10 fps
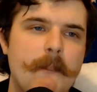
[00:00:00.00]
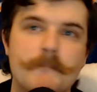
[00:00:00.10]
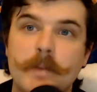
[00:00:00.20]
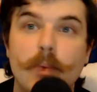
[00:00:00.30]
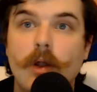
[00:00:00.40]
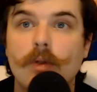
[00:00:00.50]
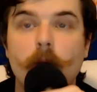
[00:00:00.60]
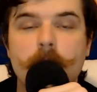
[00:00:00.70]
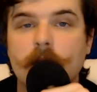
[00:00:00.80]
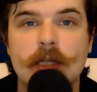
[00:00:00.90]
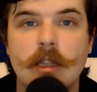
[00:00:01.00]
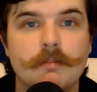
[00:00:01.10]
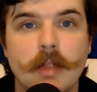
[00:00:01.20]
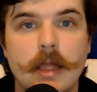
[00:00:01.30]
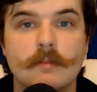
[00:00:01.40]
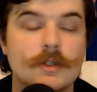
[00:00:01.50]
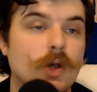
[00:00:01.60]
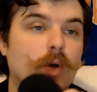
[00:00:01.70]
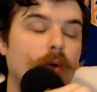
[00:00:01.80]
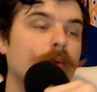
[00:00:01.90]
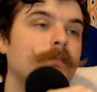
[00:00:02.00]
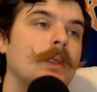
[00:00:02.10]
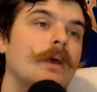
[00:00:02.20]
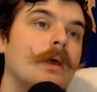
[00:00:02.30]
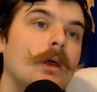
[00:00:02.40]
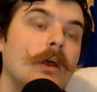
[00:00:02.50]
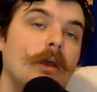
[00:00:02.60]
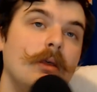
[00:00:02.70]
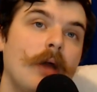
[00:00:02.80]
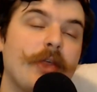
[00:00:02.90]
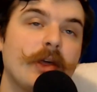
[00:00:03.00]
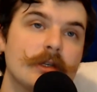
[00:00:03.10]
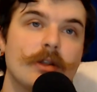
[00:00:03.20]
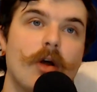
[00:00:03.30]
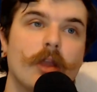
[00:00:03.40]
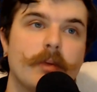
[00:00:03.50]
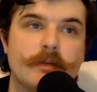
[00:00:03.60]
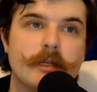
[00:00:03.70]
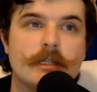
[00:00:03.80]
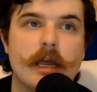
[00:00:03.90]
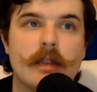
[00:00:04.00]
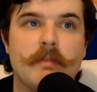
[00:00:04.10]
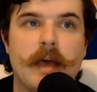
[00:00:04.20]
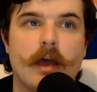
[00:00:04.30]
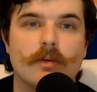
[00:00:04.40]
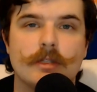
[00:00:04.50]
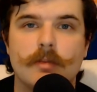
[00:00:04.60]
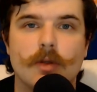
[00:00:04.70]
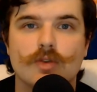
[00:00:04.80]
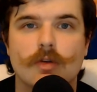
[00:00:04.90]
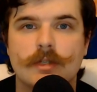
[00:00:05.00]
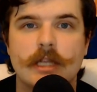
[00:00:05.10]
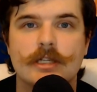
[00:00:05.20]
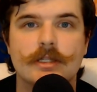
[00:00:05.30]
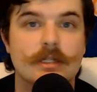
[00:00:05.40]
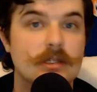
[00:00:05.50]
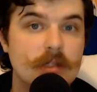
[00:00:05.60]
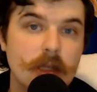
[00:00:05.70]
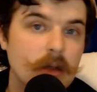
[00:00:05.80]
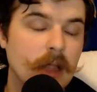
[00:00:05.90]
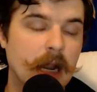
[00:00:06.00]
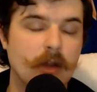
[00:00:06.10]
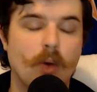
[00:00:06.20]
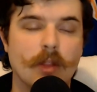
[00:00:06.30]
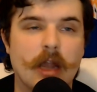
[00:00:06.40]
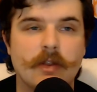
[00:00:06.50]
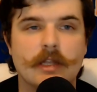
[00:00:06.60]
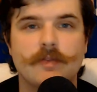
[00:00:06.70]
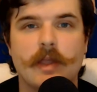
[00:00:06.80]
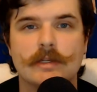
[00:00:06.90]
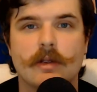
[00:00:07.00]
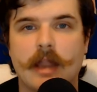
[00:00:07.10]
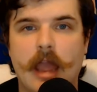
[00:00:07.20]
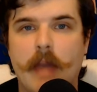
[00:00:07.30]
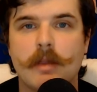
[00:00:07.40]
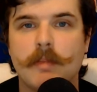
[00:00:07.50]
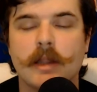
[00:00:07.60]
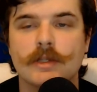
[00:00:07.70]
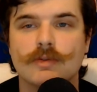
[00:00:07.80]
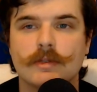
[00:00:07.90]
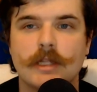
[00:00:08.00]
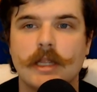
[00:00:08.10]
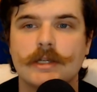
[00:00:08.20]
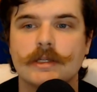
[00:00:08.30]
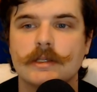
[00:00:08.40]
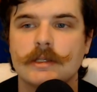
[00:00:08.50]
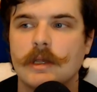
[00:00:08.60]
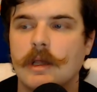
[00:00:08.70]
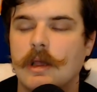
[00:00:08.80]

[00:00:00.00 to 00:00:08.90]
But we don't know because he didn't play him. So I think there's an argument to be said about Thibodeau's rotations still, and I know a lot of Knicks fans are unhappy about his rotations.